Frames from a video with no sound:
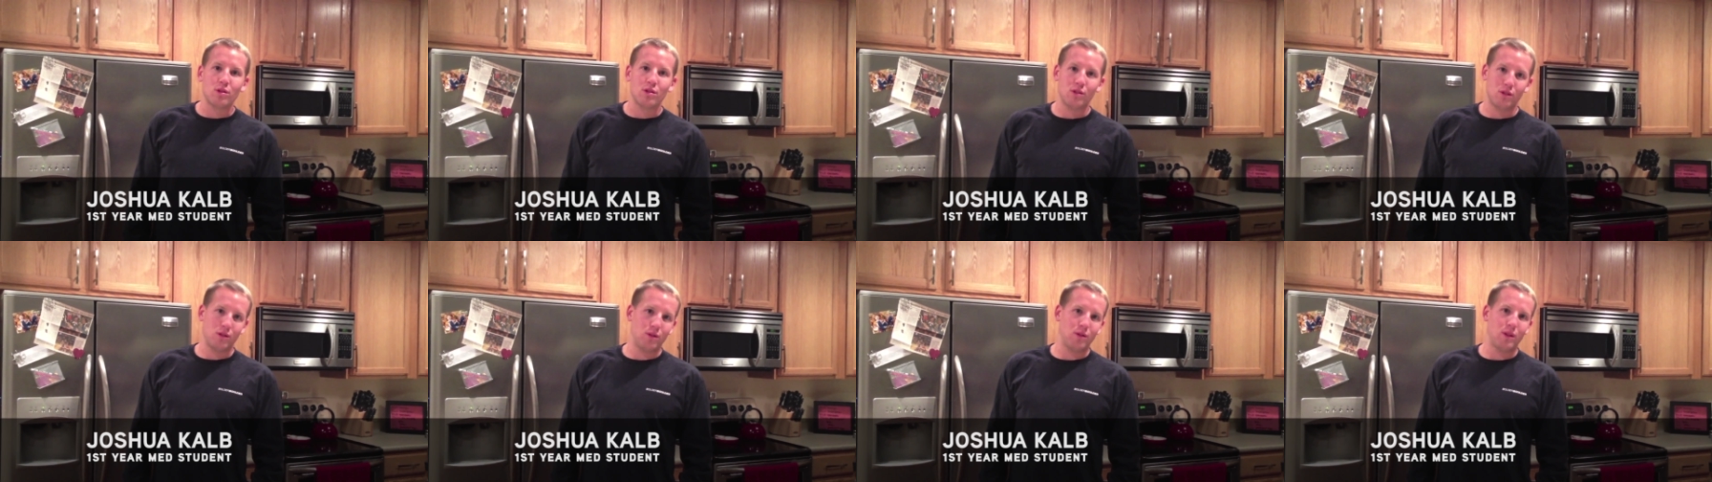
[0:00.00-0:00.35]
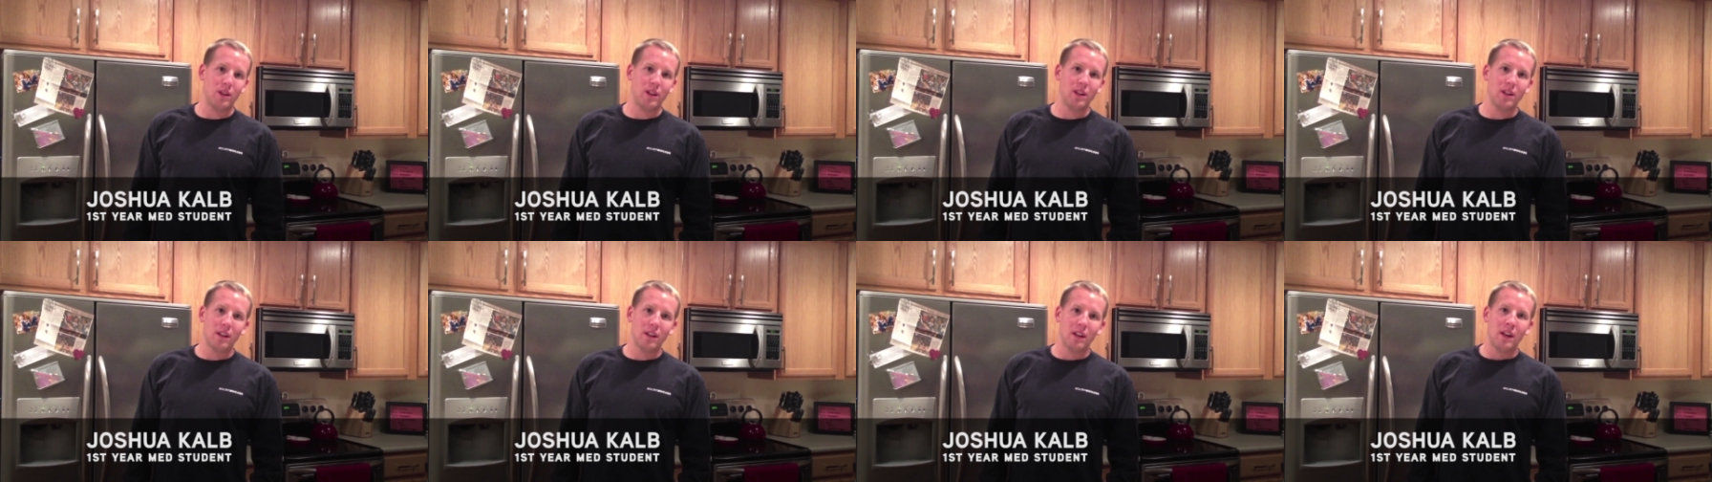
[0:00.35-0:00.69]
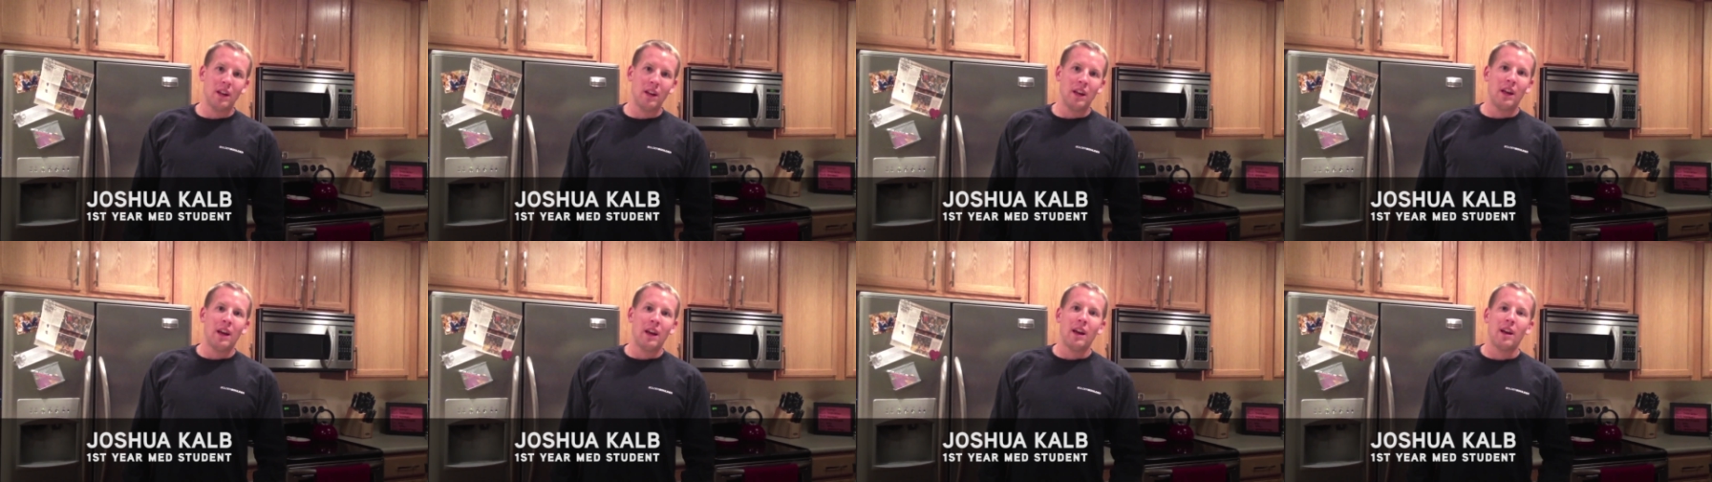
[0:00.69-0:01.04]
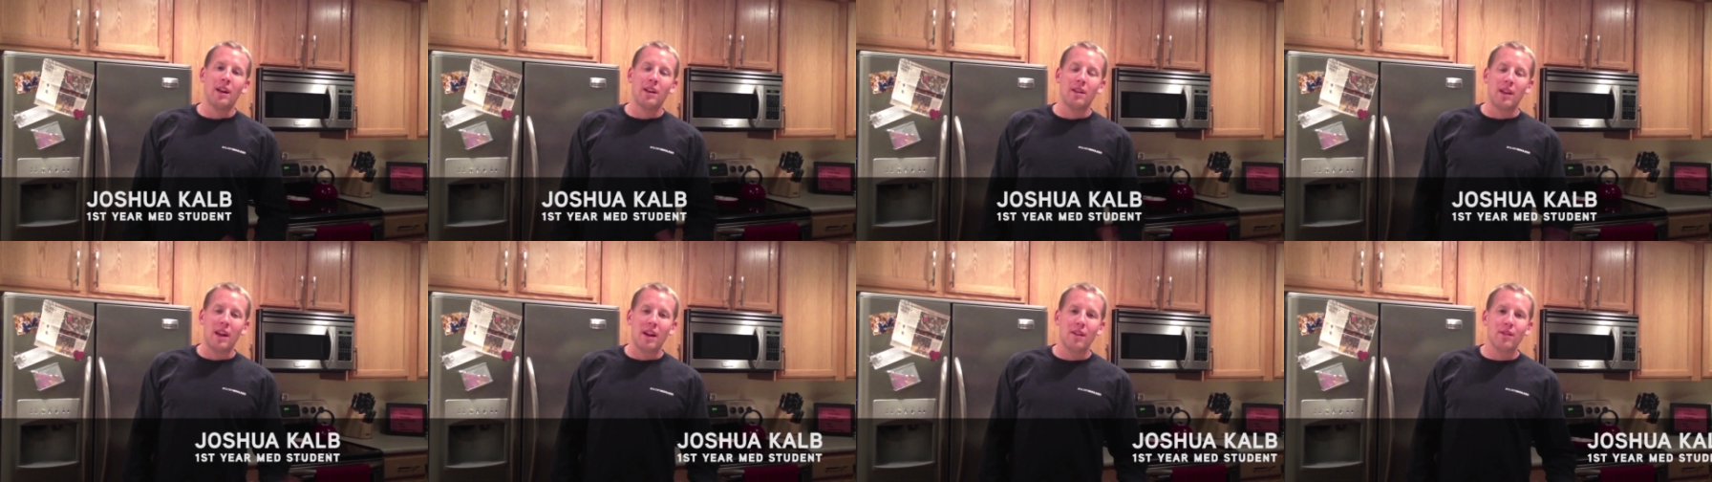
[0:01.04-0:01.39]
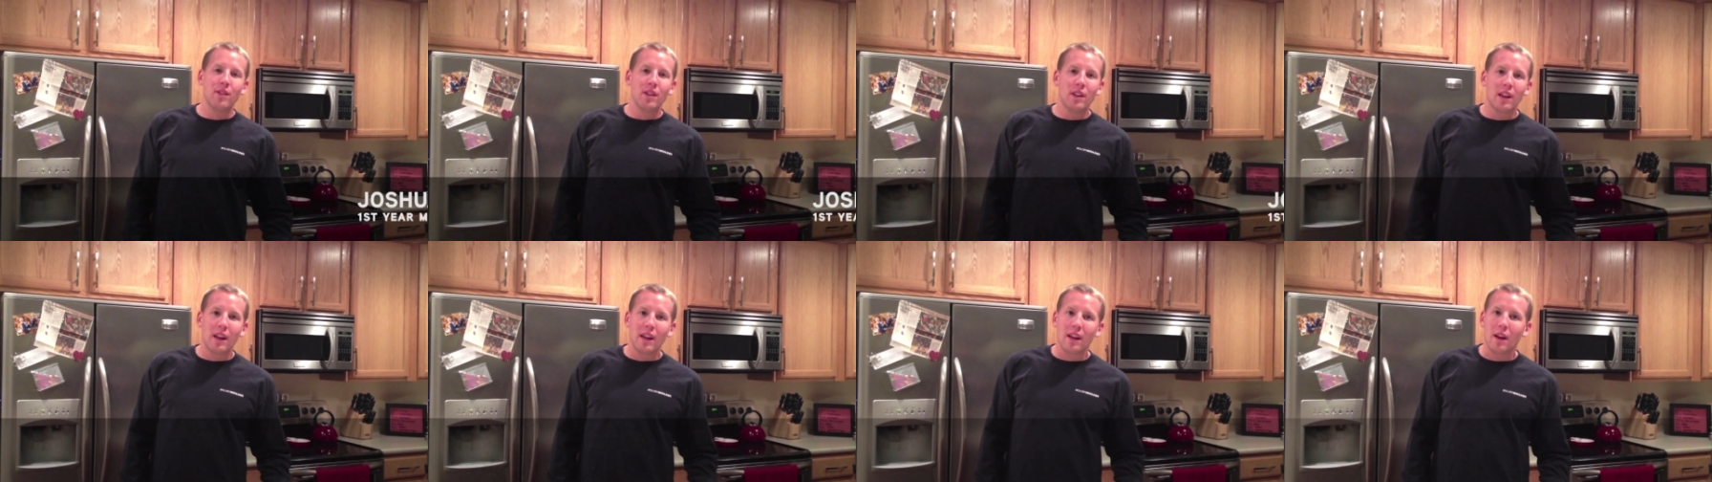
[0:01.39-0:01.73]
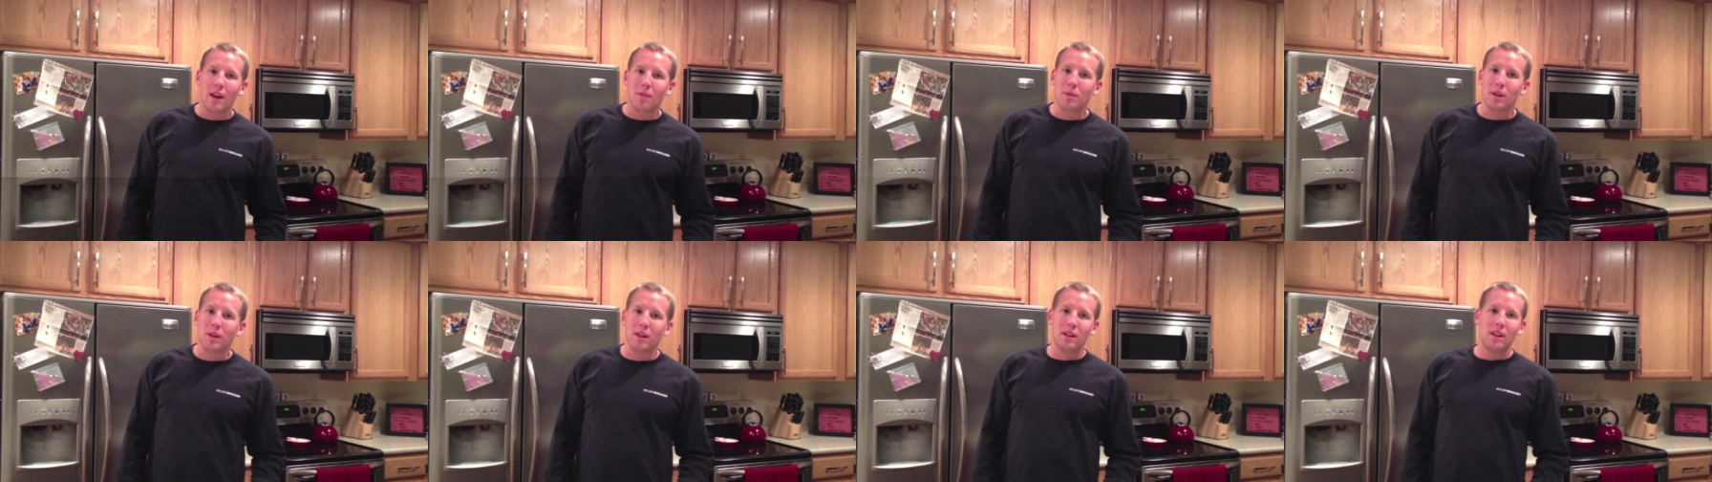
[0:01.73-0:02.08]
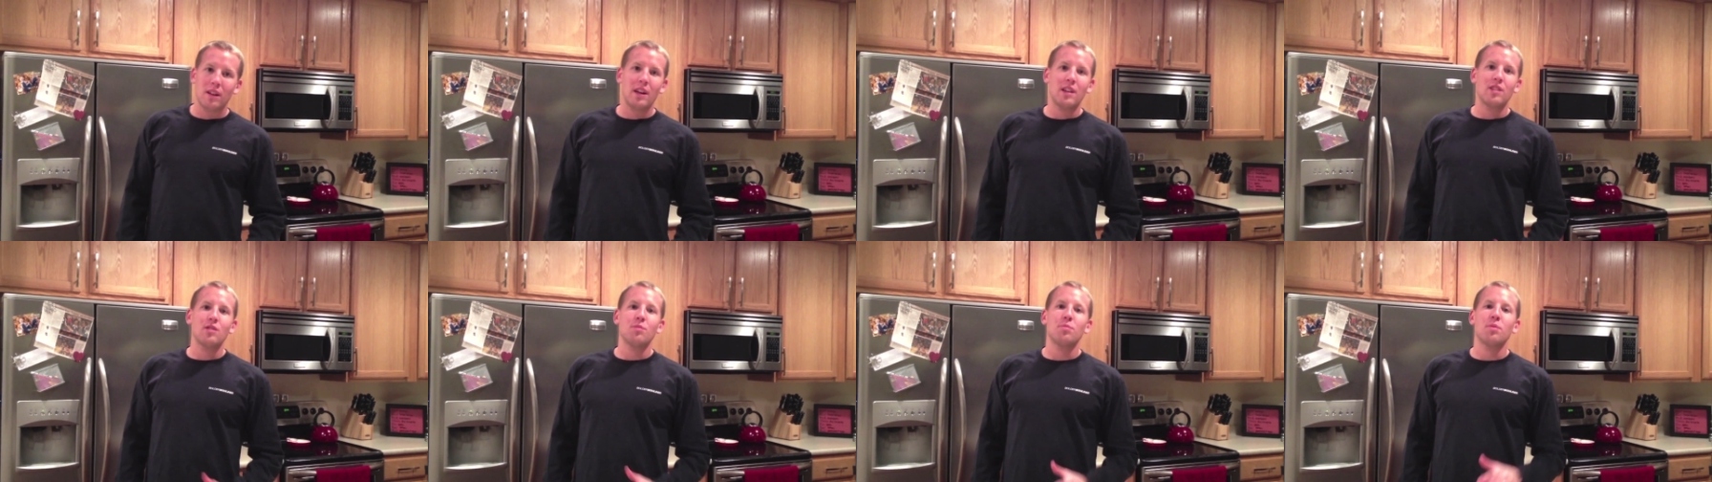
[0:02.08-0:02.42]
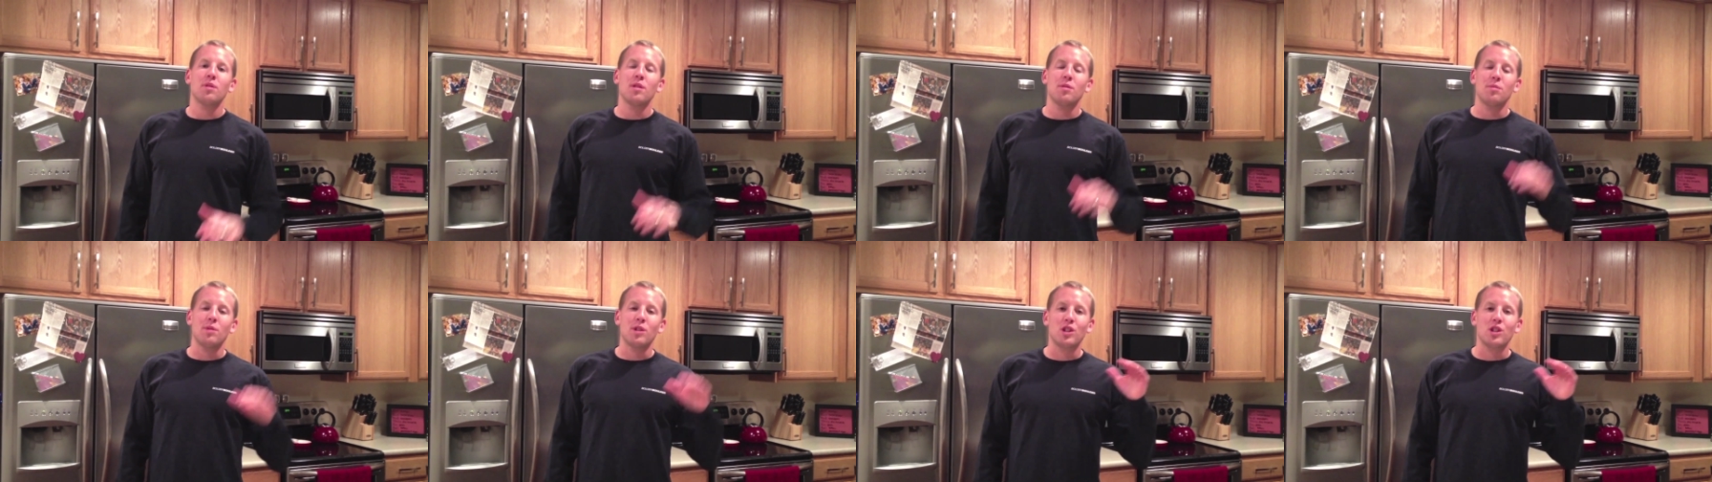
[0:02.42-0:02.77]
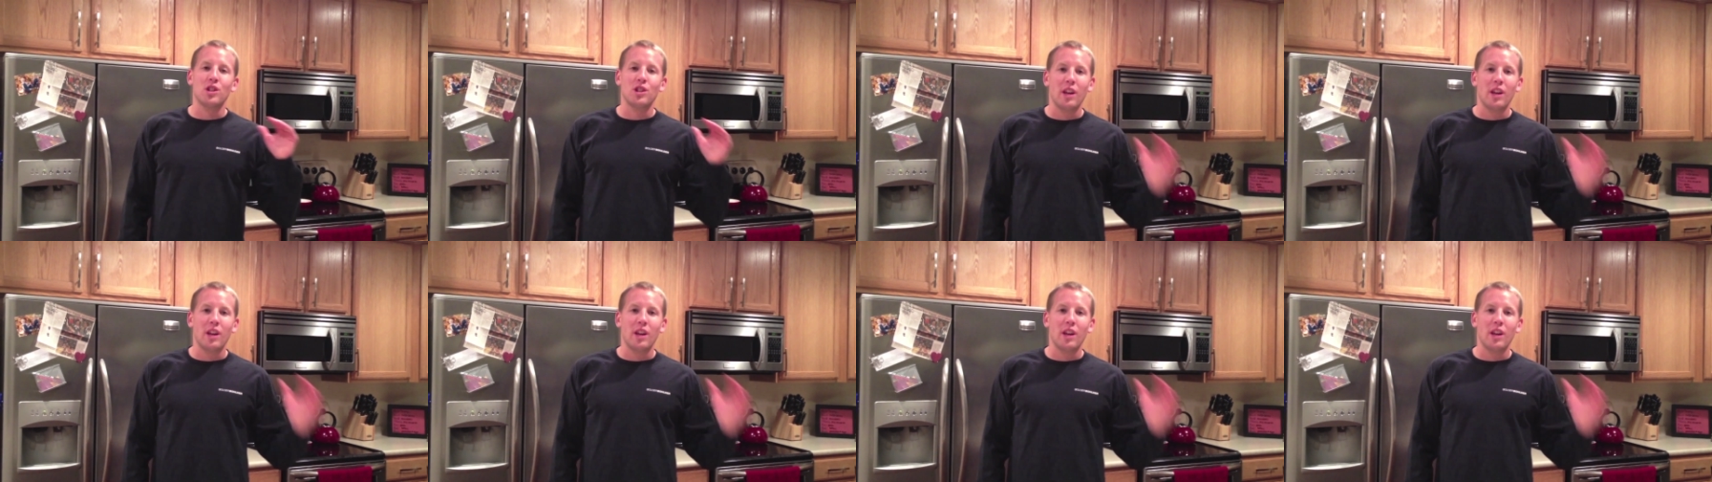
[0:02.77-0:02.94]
student, and every day I'm in class pretty much